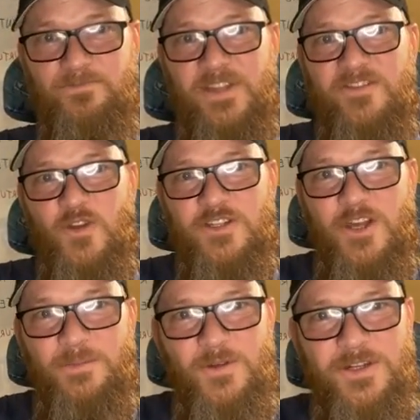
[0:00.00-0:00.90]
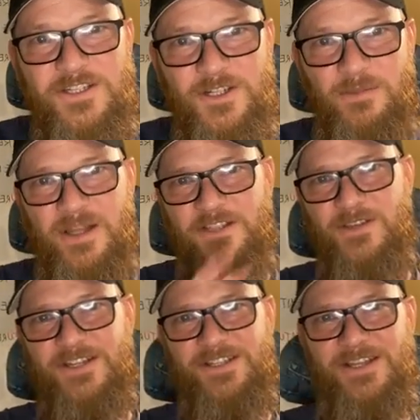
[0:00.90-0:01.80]
Even though it's on mute, it's still playing,
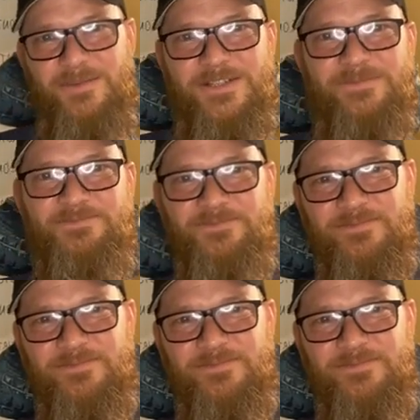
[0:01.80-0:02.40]
so I just stopped it.